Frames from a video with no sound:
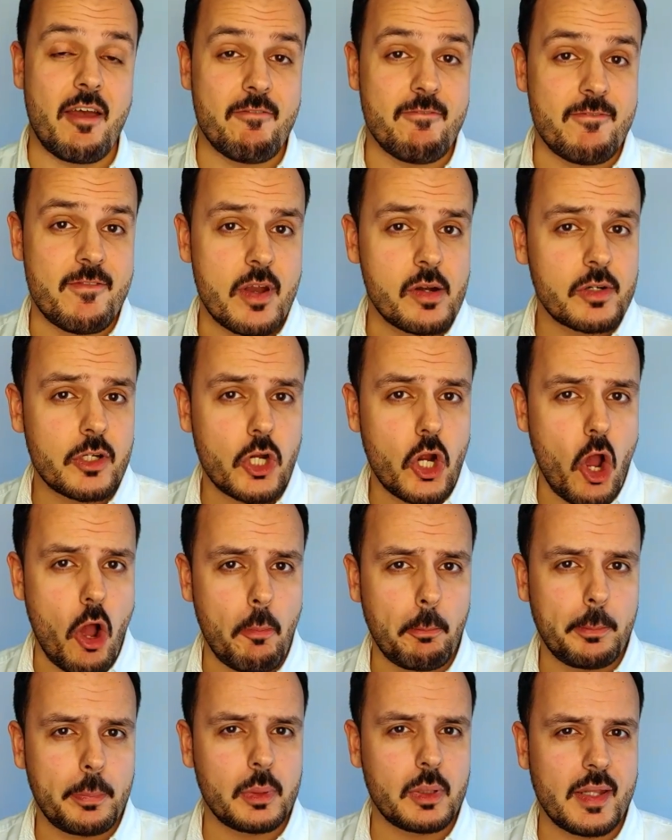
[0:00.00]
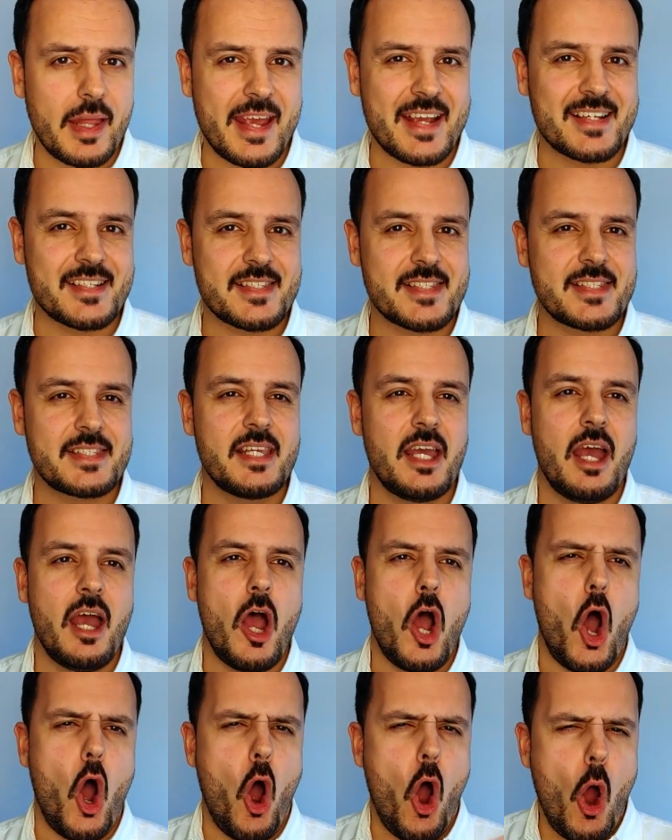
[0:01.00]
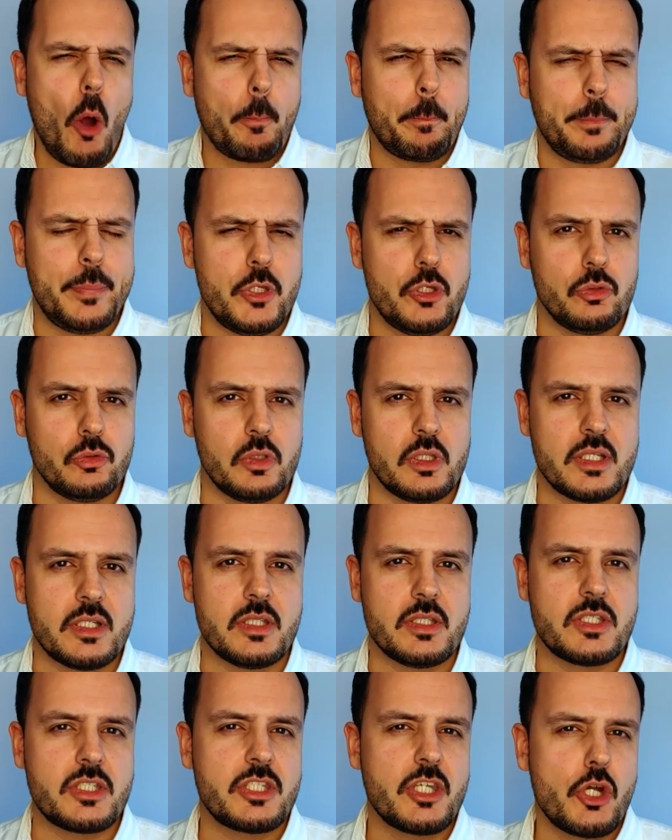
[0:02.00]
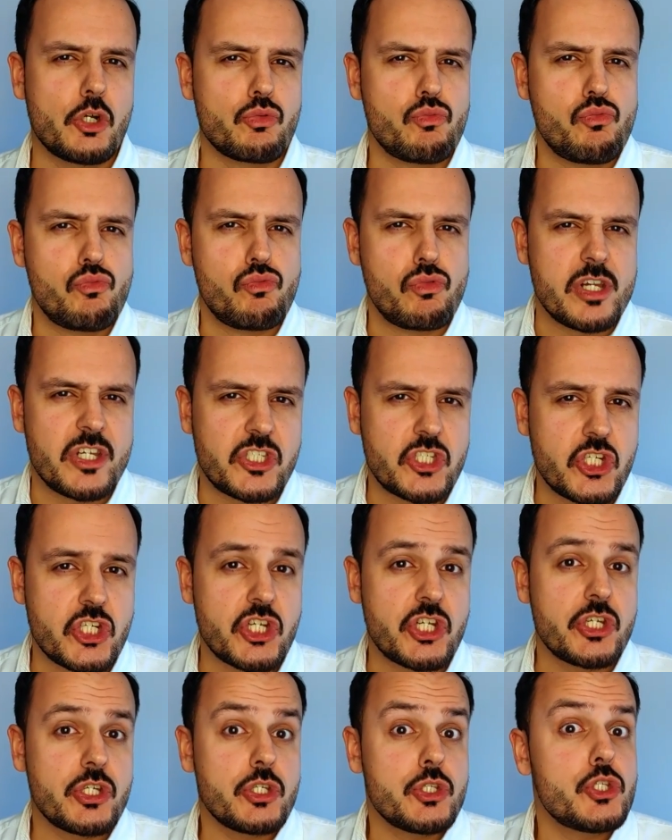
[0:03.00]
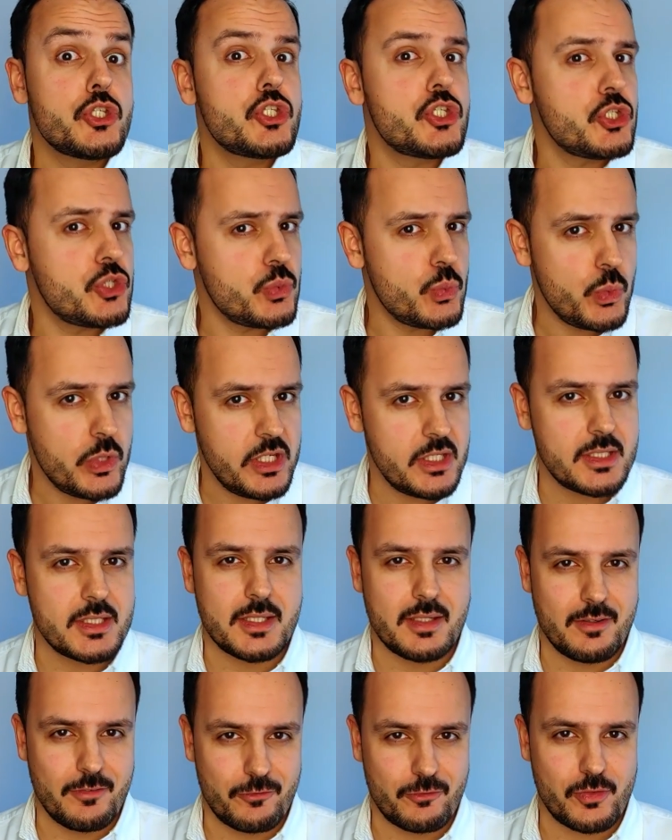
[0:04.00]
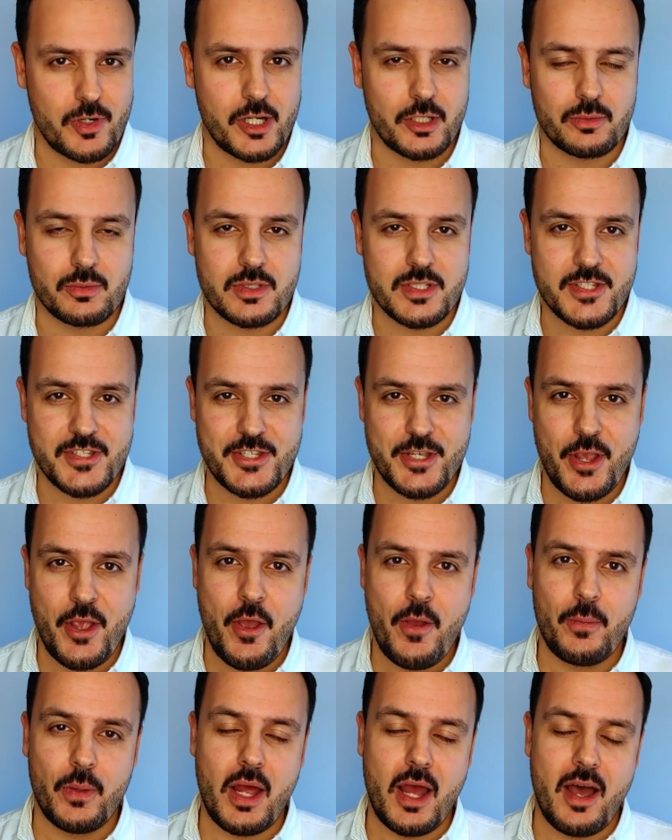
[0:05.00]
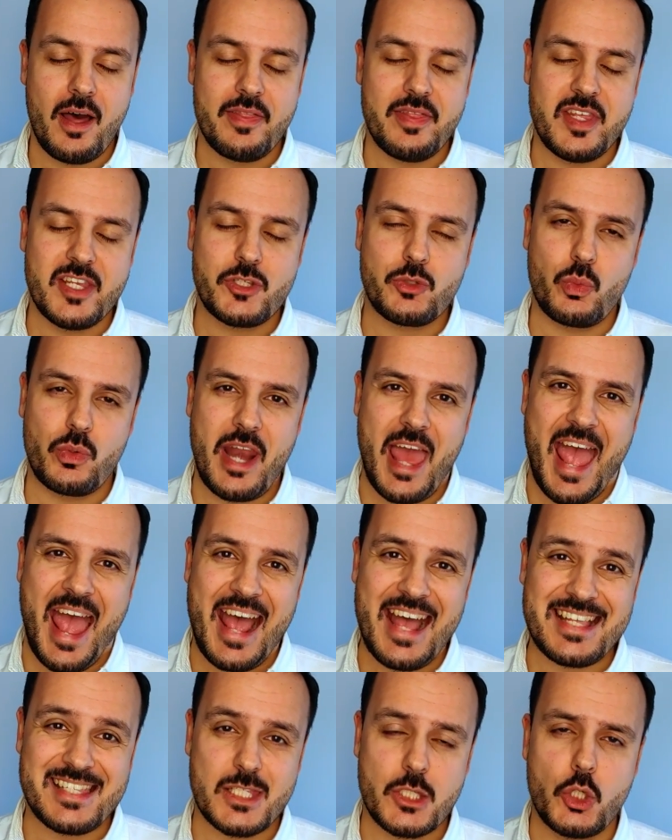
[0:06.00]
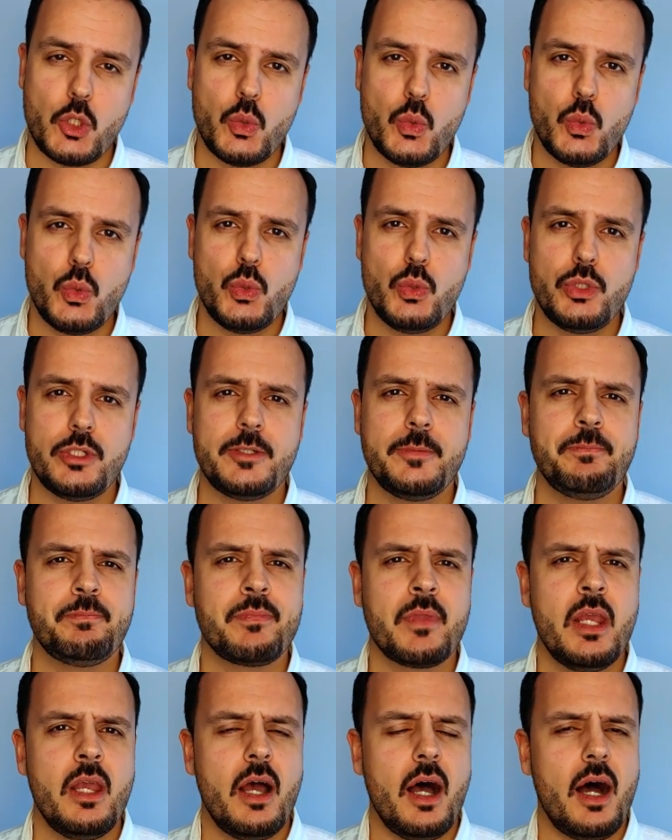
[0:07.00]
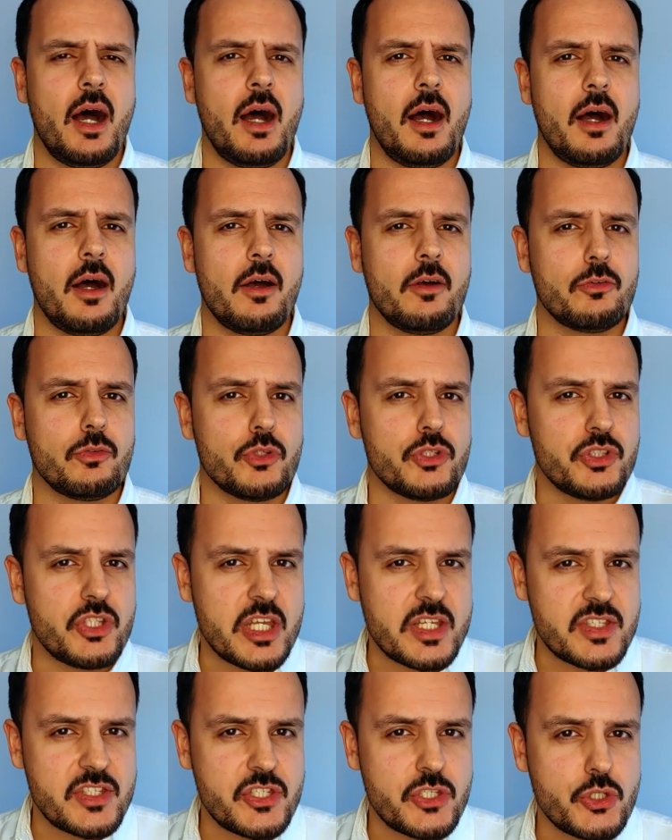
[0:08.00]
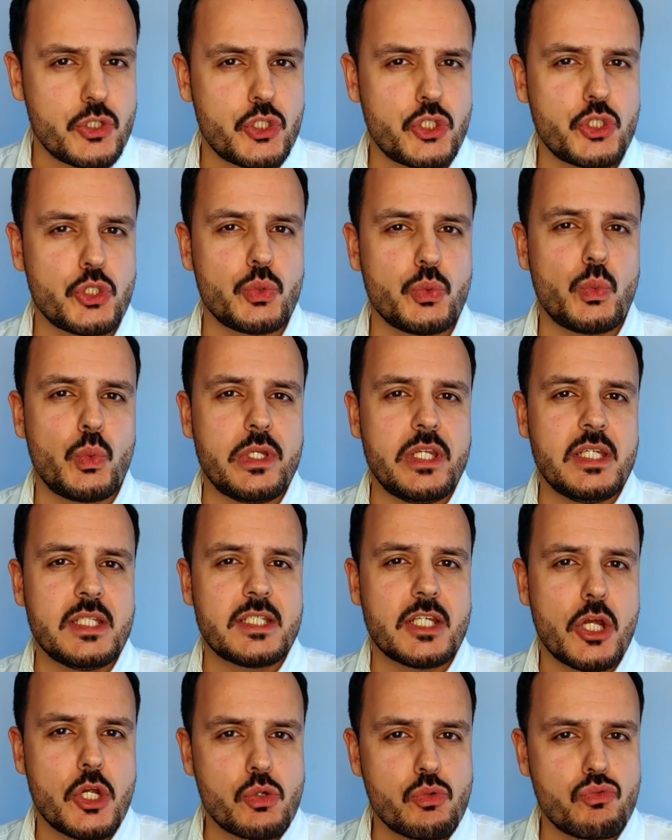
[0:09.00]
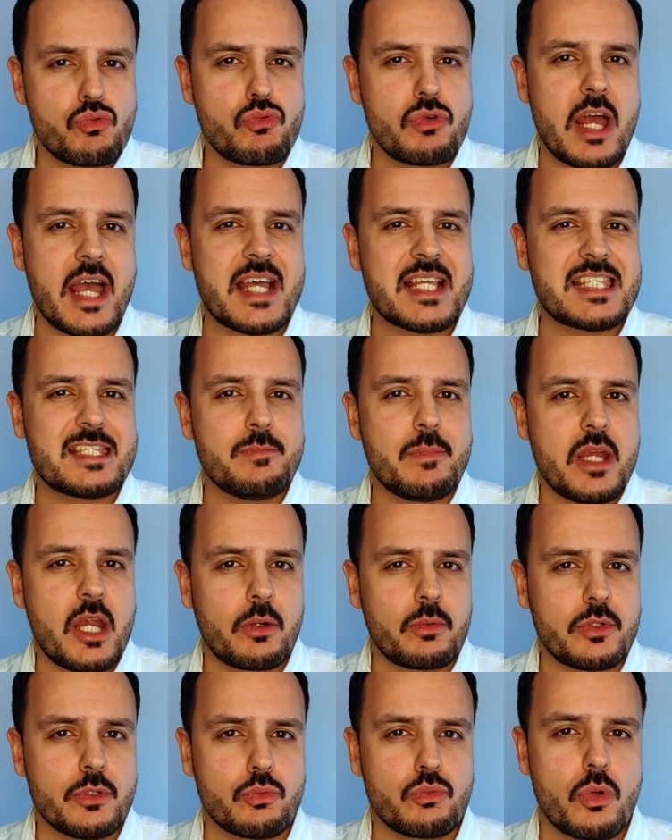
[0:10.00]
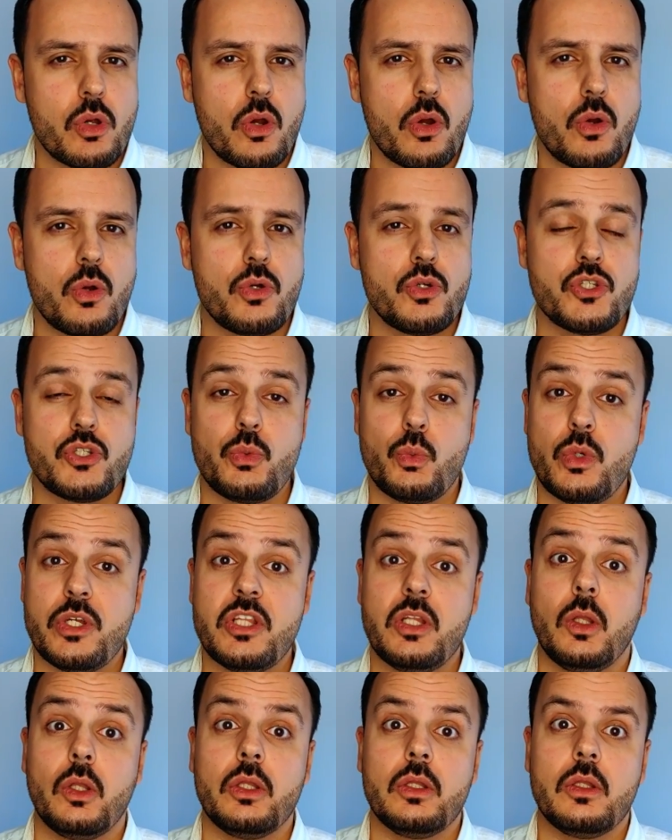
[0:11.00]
a very complex, opulent, rich, sweet fragrance. This one has oud, that's sweet raspberry rose with